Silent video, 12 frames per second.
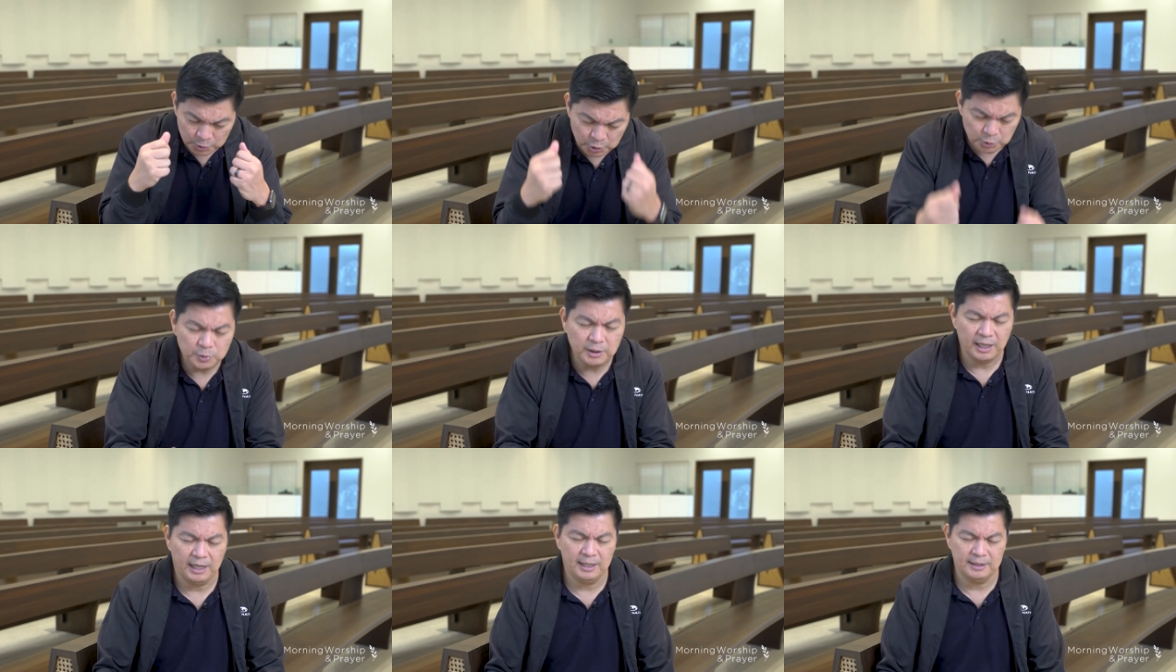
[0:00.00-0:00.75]
to
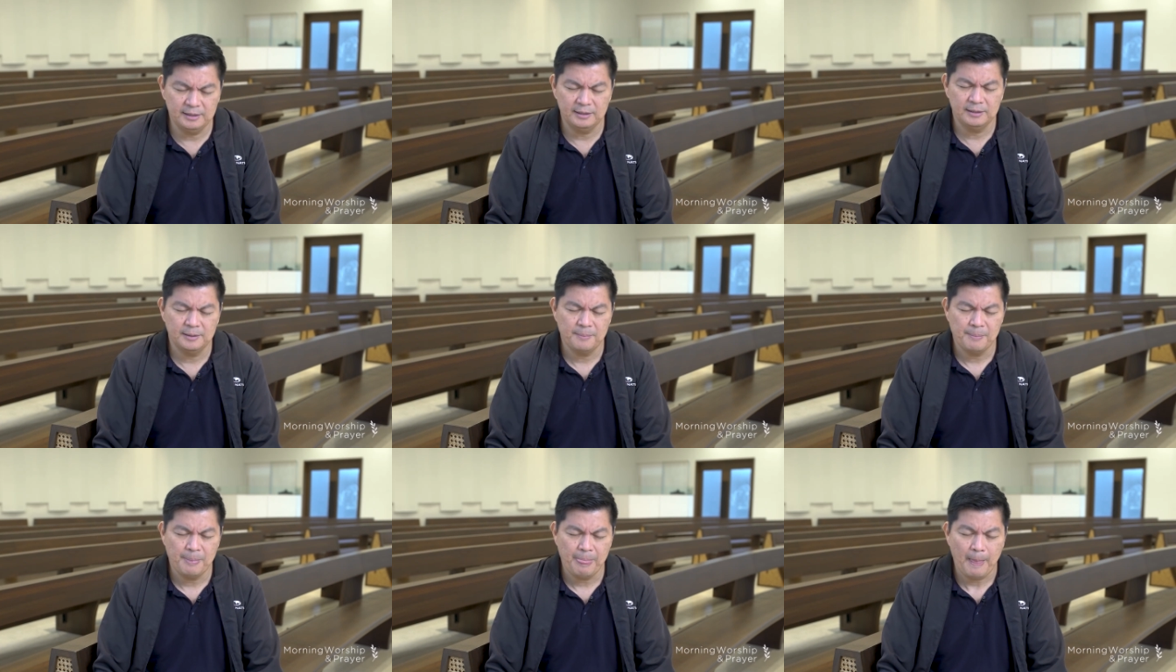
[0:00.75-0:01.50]
God
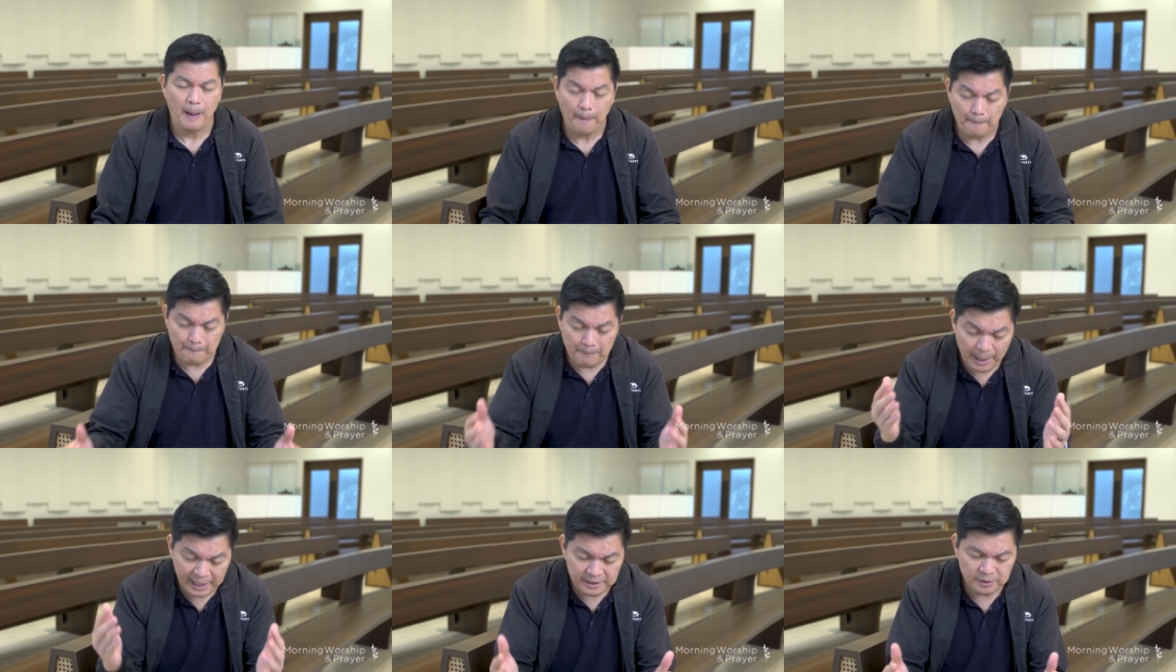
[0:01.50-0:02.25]

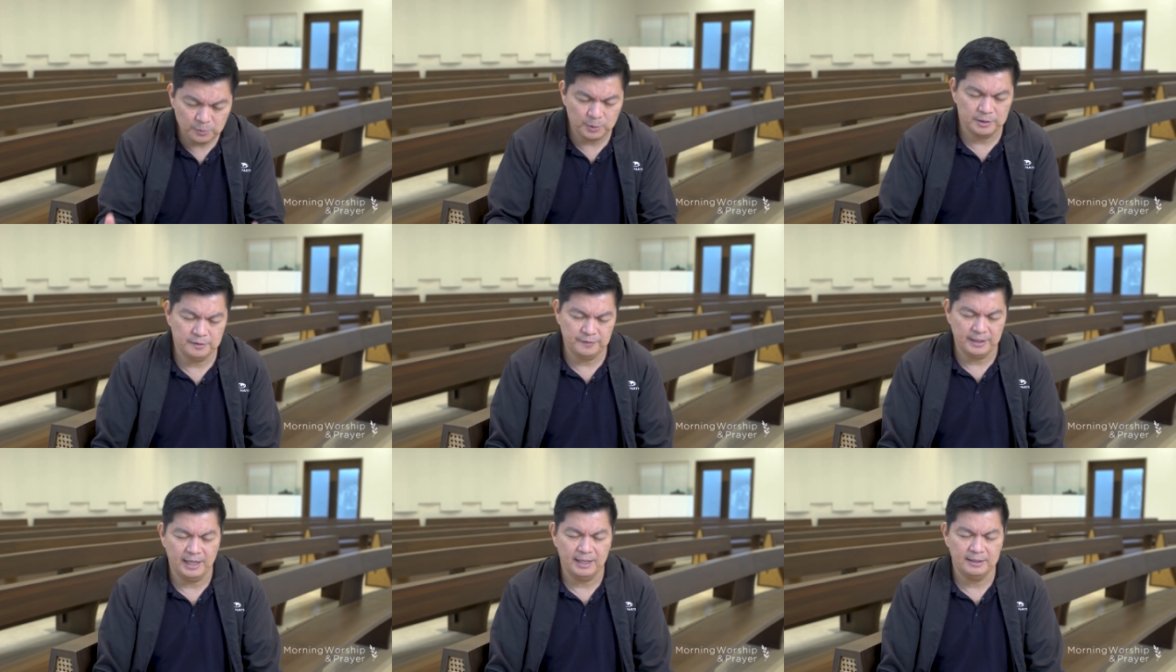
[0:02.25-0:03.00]
by the Word of
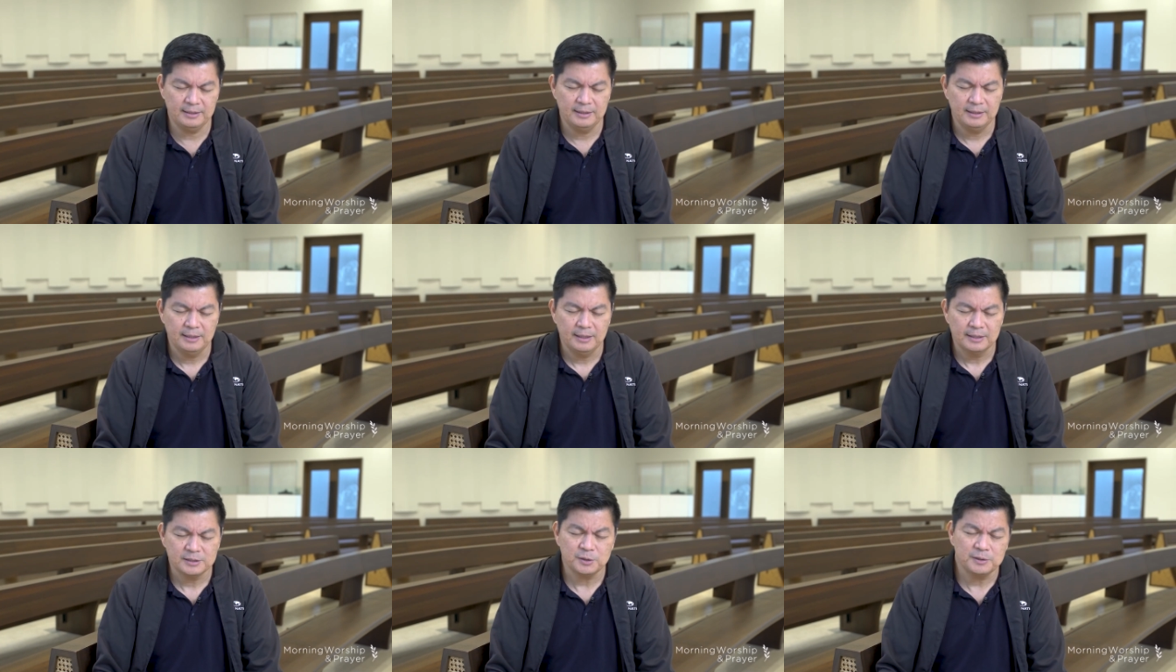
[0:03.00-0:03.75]
God,
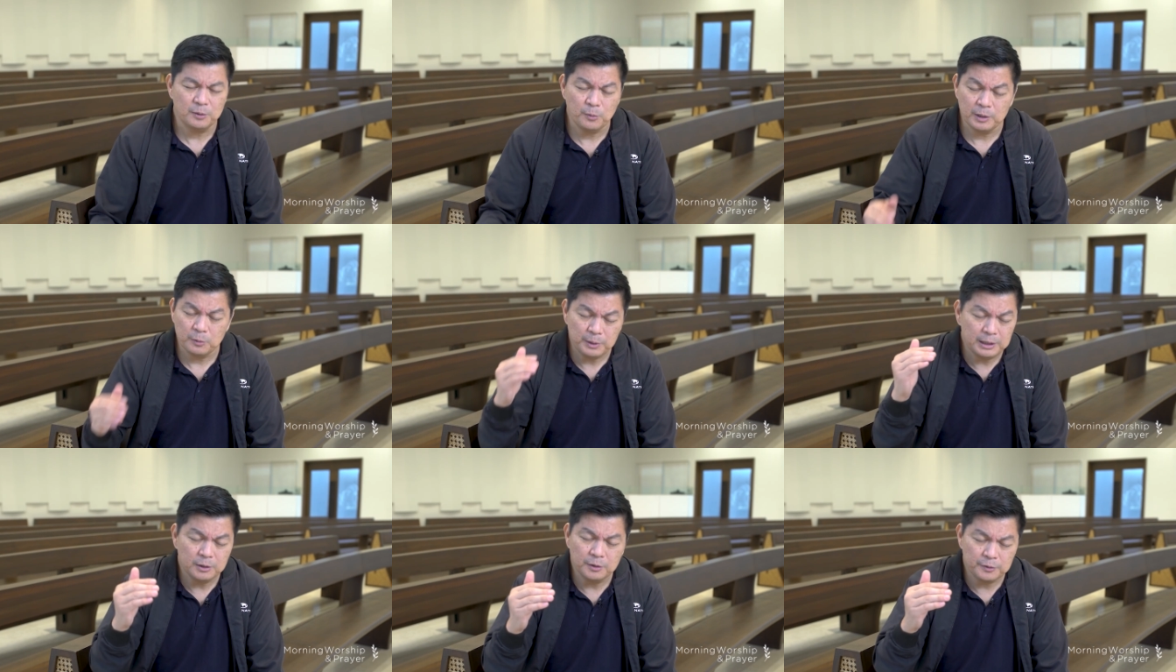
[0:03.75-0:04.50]
so that when
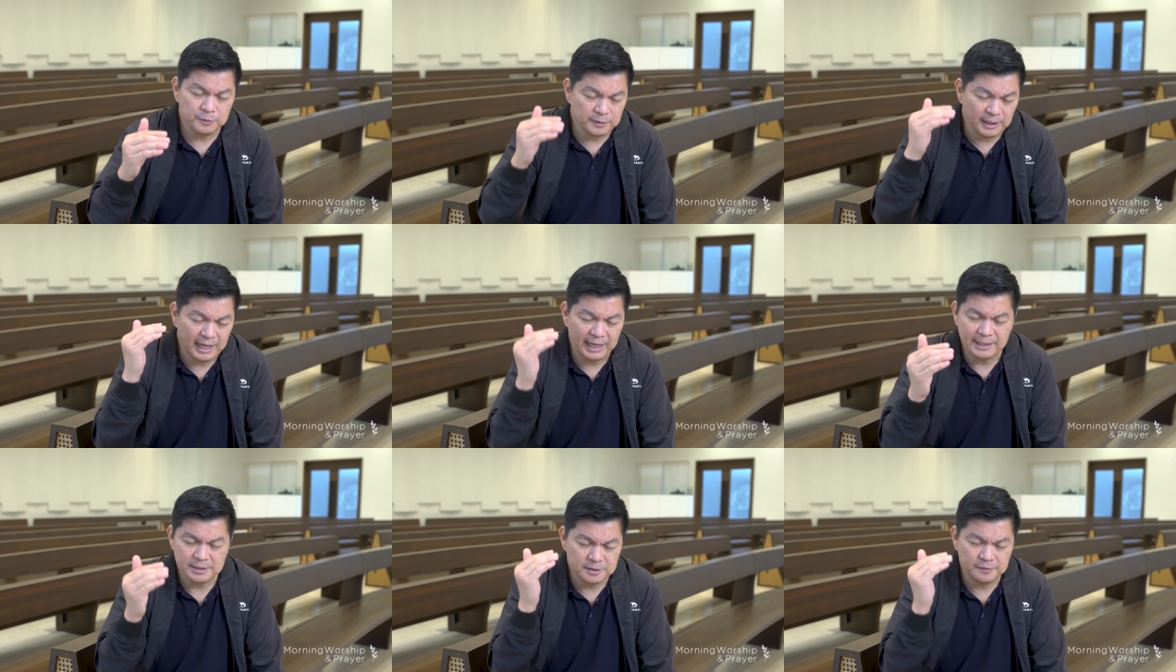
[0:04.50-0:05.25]
we go through the
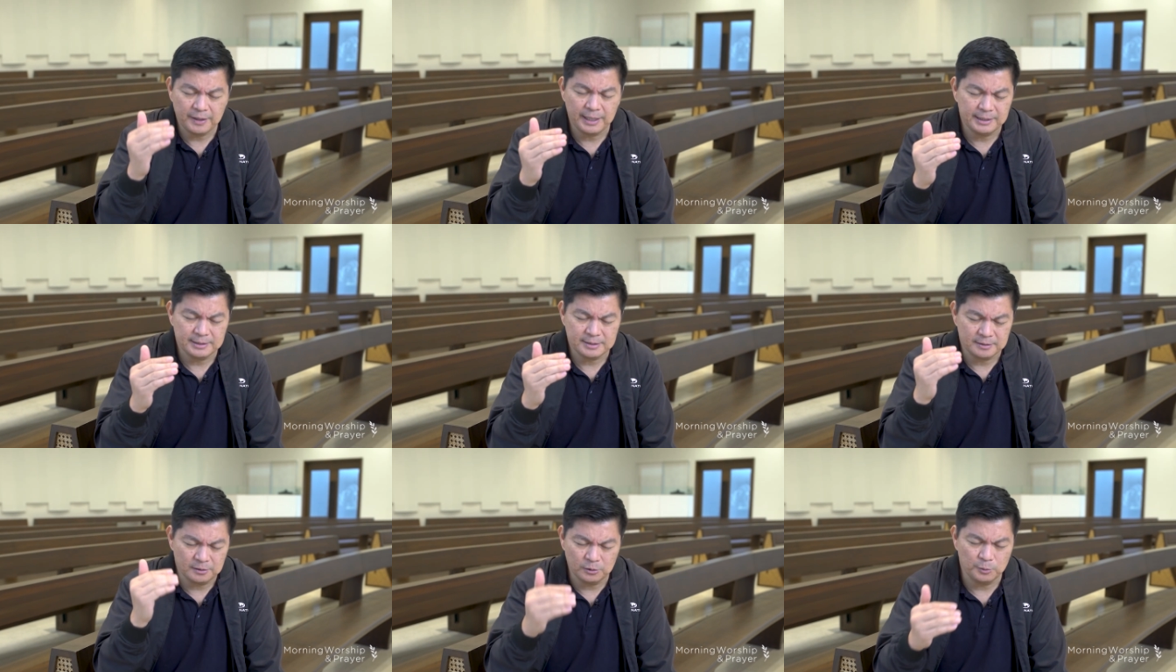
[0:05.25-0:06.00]
highest of heights
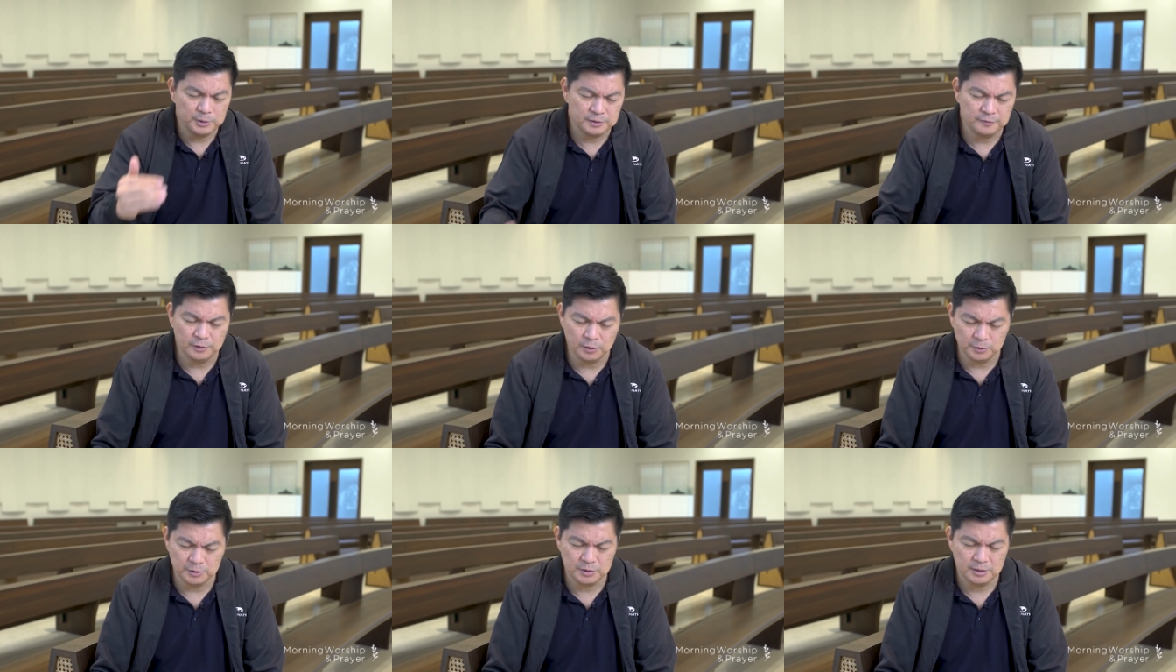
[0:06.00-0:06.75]
and the lowest of
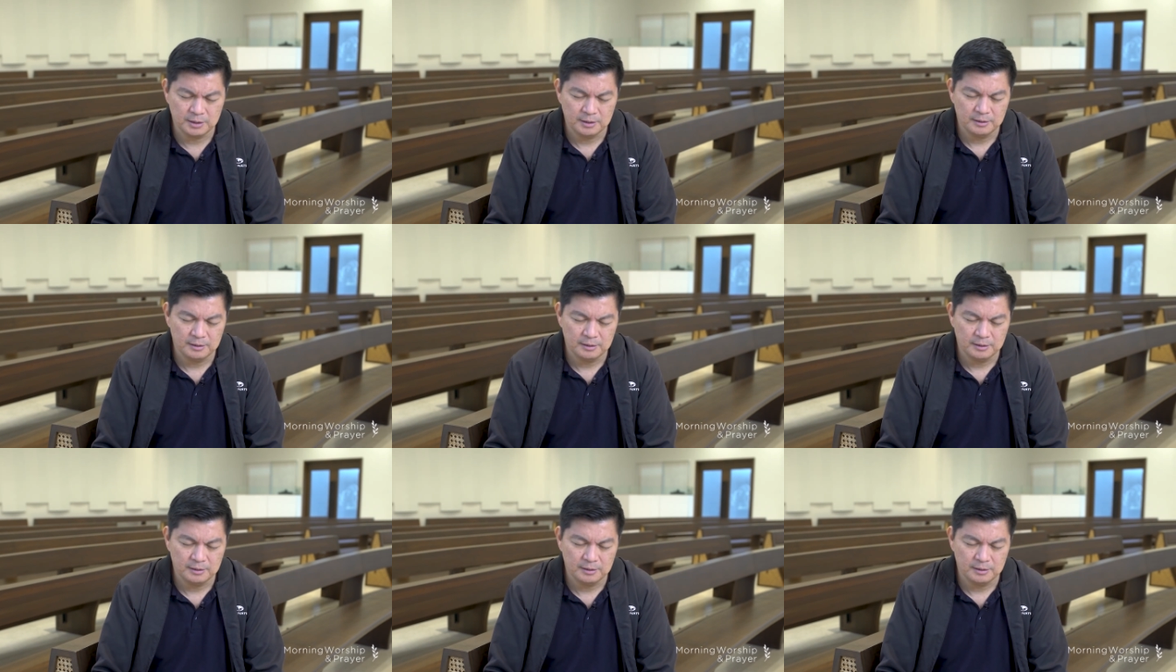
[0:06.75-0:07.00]
lows,